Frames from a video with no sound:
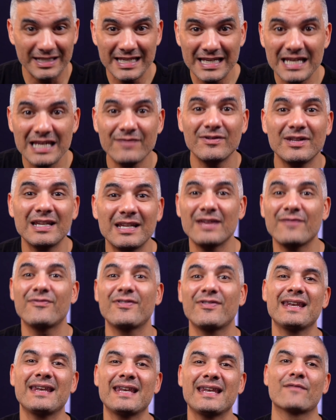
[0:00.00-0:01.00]
even if
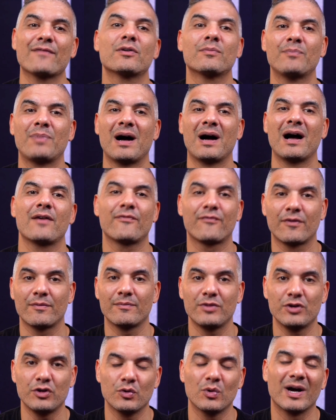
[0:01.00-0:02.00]
they never buy
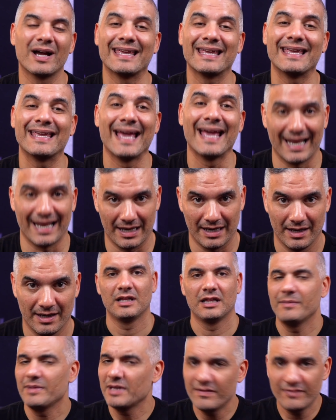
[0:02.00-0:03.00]
from you again.
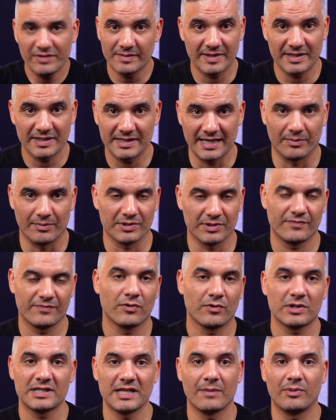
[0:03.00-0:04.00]
Let me give you some examples.
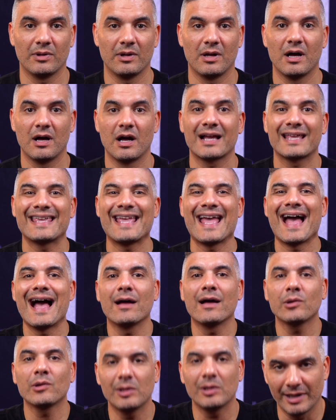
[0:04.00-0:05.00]
For example, a
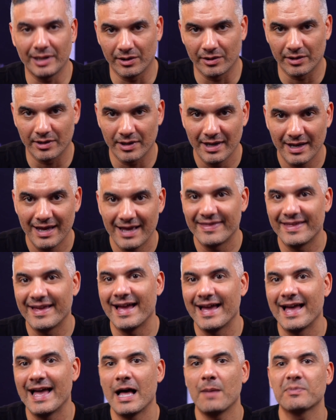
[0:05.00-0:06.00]
calculator that
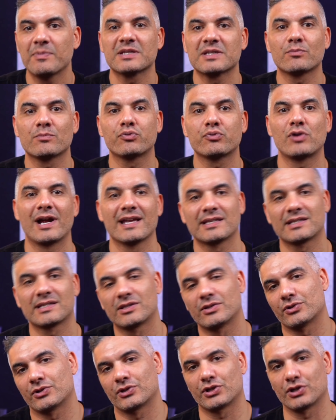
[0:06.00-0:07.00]
helps them price
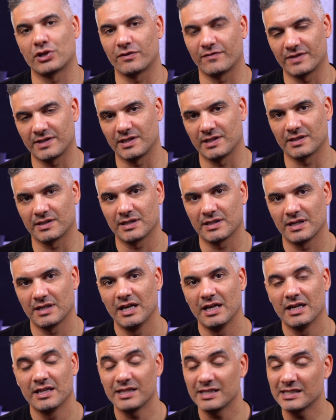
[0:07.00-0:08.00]
their services.
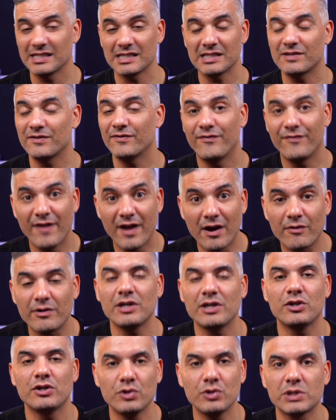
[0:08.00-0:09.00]
This is very
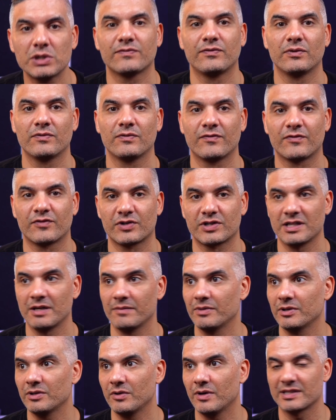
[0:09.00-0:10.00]
useful for
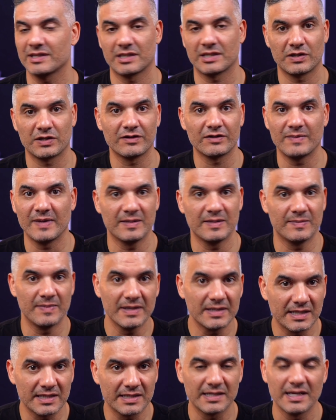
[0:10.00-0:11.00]
somebody who has a service-based
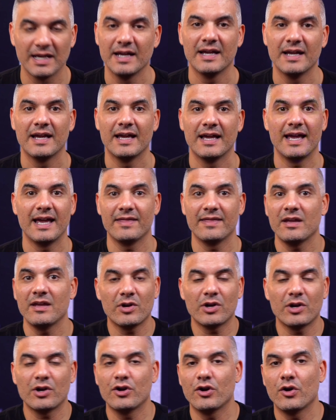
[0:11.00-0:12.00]
business and they
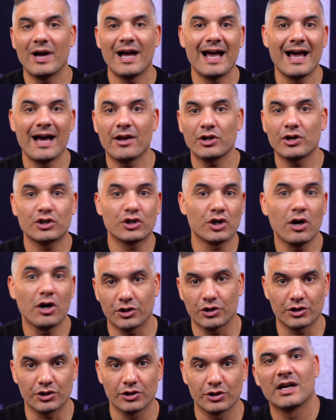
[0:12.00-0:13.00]
want to know how to
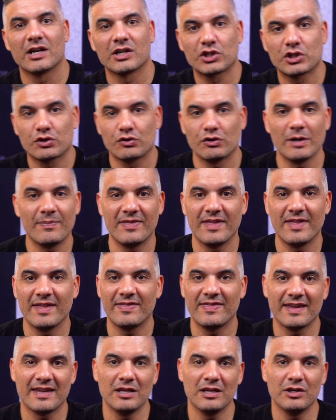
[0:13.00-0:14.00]
charge. A script that
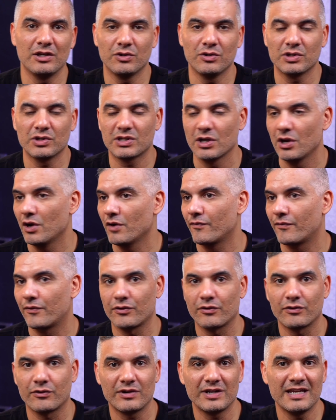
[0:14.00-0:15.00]
they can use for
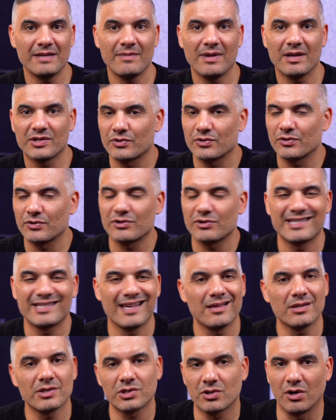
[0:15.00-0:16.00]
their emails or their
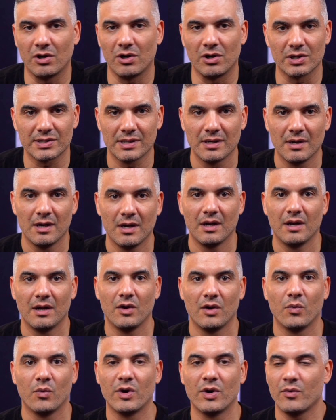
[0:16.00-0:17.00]
sales calls.
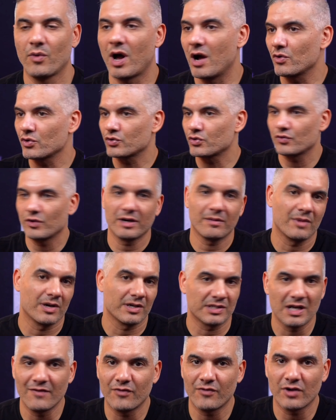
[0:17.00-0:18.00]
When I was running my
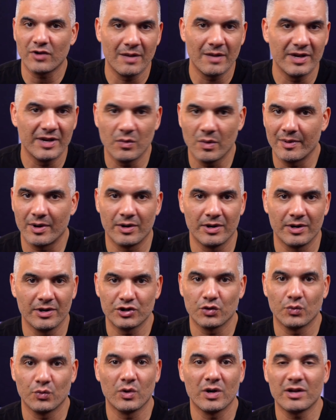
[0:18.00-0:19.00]
software company, Webinar
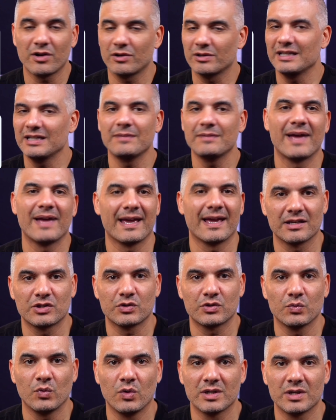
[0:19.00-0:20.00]
Ninja, one of our lead
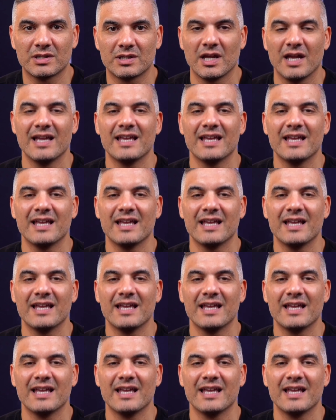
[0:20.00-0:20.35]
magnets was